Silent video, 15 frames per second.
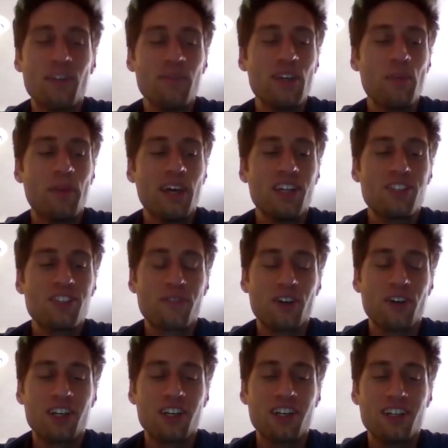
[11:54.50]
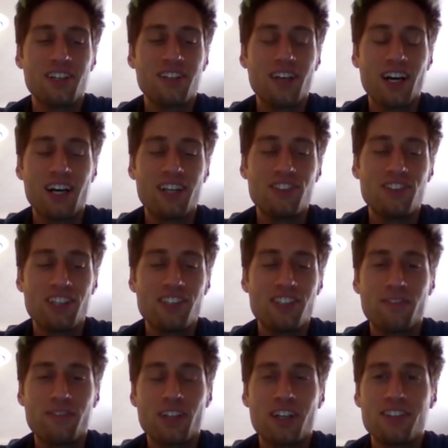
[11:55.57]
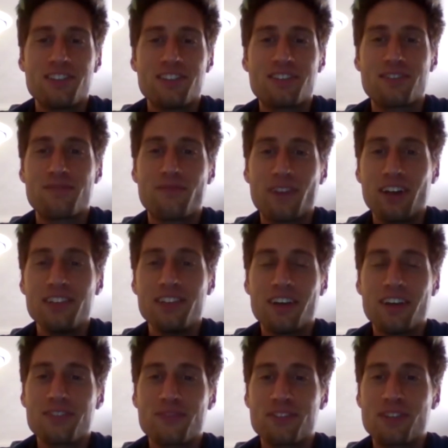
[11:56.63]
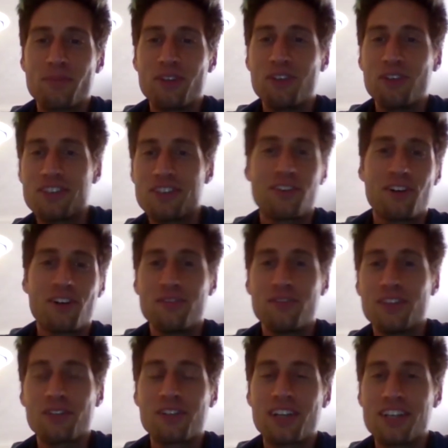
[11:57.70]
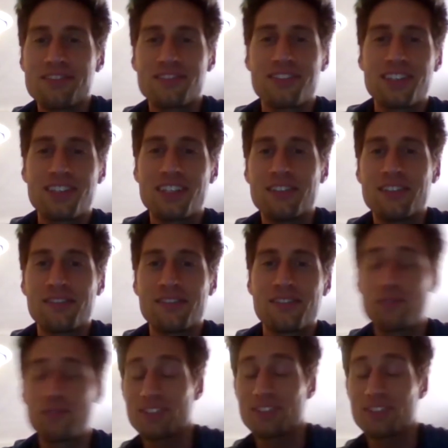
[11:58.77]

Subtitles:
me a pitch for JJ Villard's FairyTales for somebody who hasn't heard of it or hasn't seen, well, it